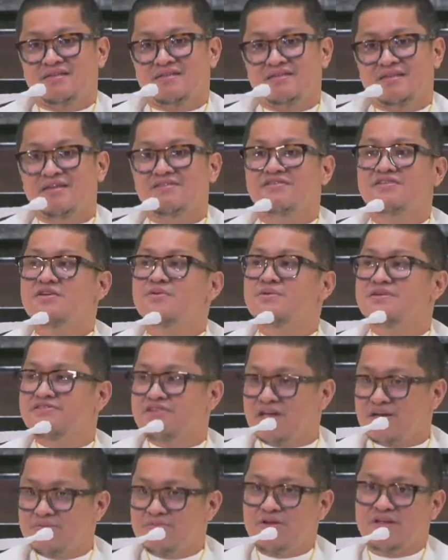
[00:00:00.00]
Yesterday we
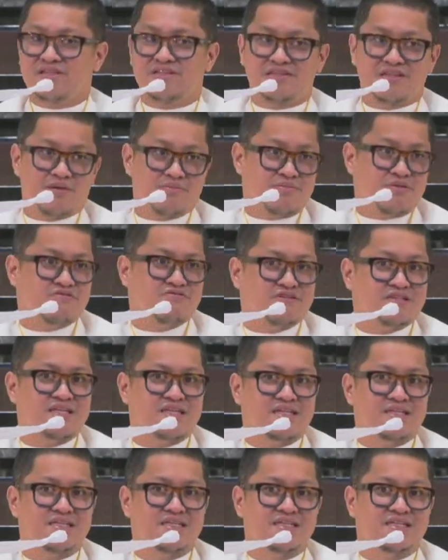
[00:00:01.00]
celebrated the
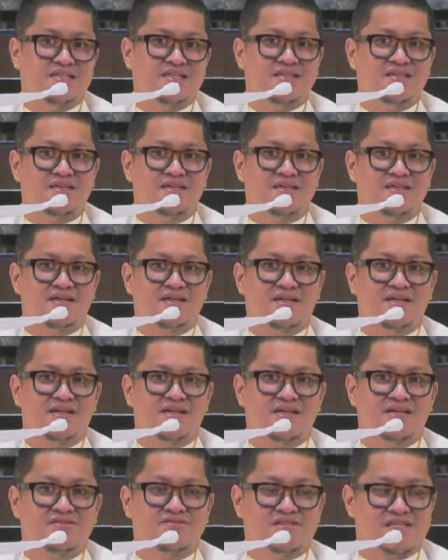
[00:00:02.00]
epiphany.
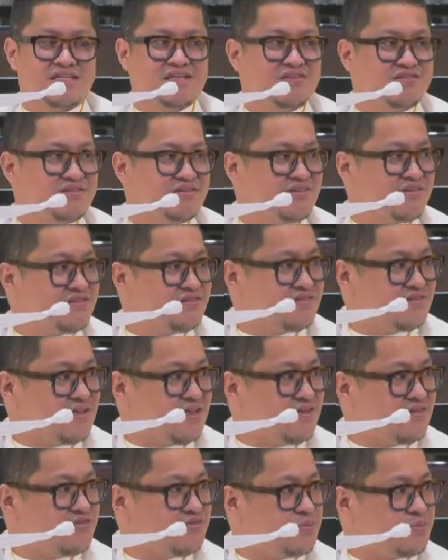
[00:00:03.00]
Jesus
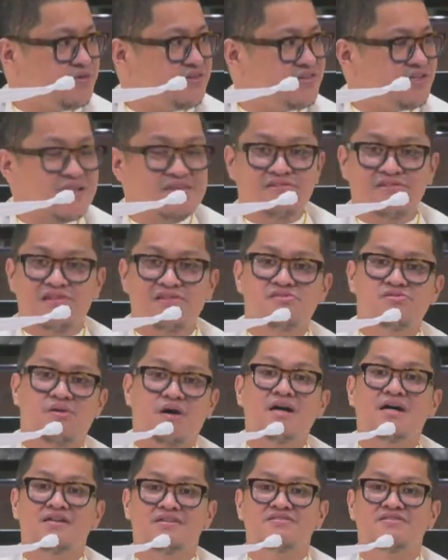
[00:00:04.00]
is presented to
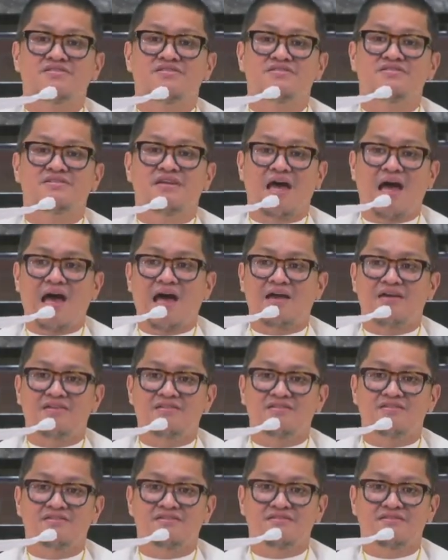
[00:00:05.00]
us
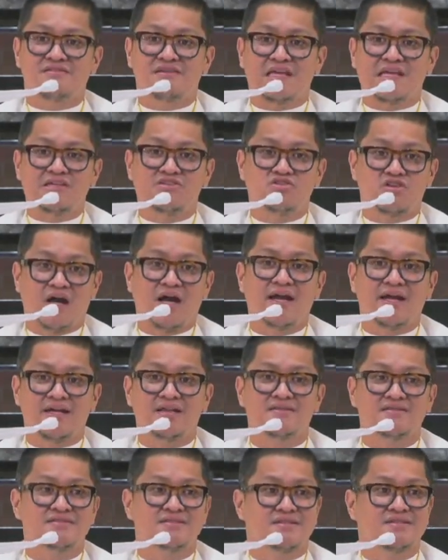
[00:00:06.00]
as a
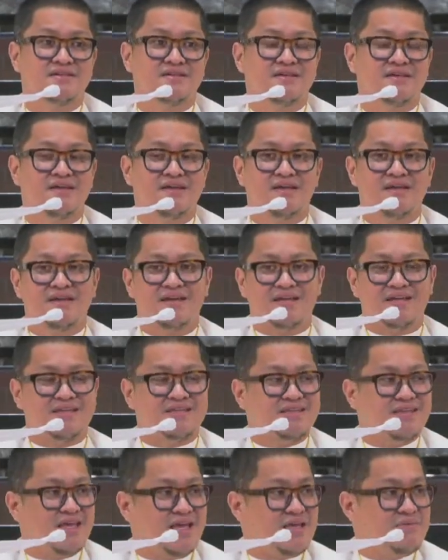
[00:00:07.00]
child
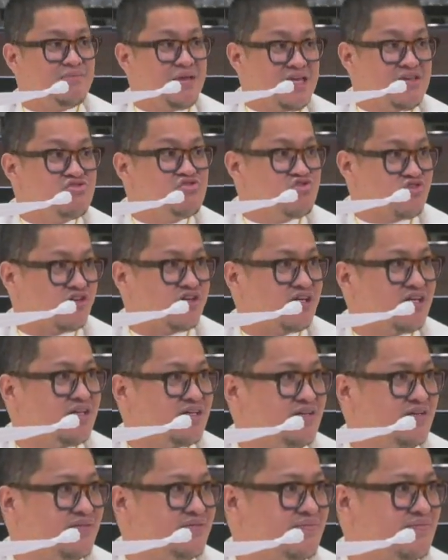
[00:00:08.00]
in a manger,
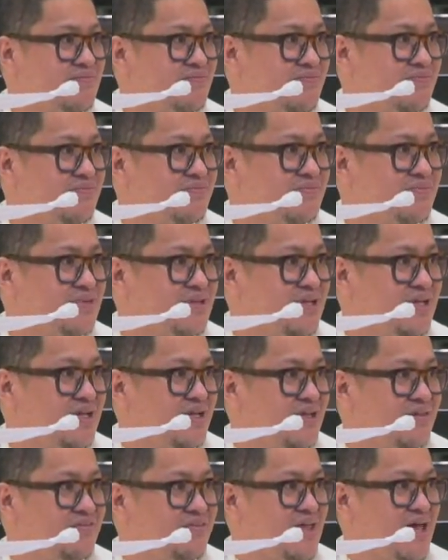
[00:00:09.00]

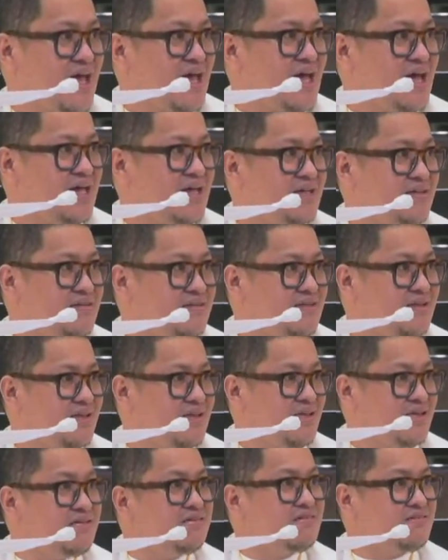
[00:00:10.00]
that
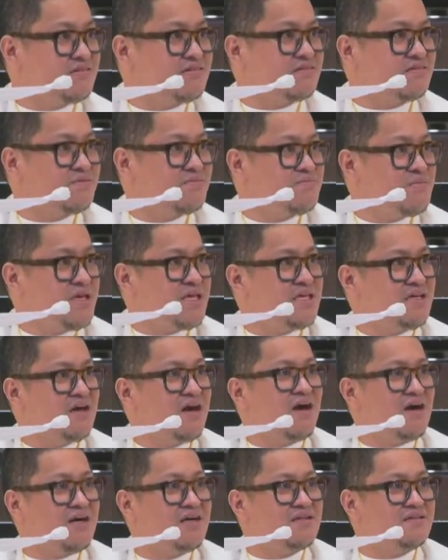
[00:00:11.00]
his being
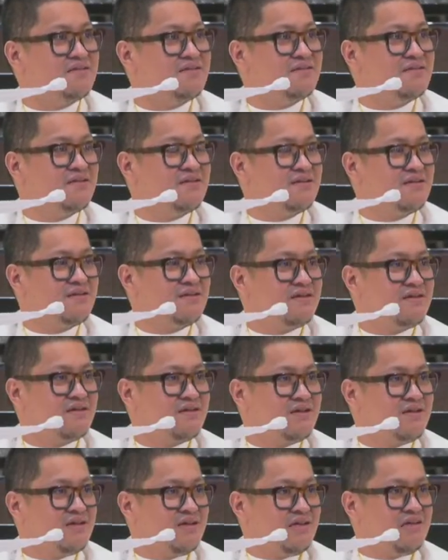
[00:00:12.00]
God,
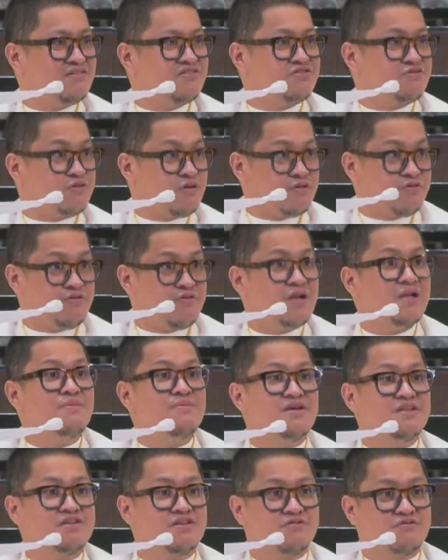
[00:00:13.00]
his
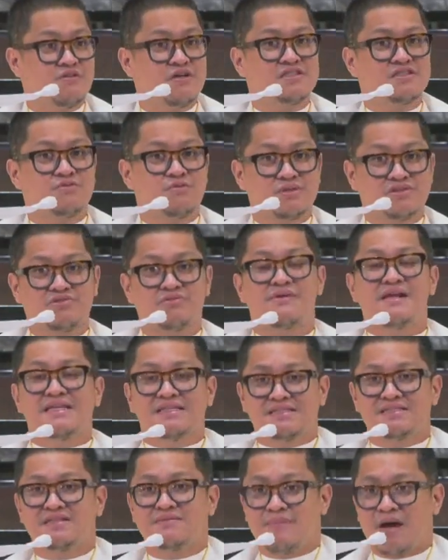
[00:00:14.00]
fulfillment of what was
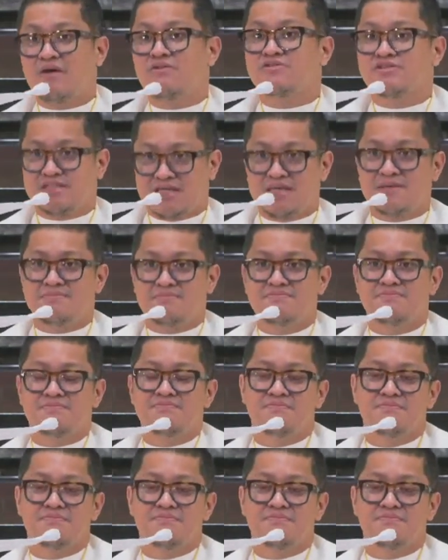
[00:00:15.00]
written about him,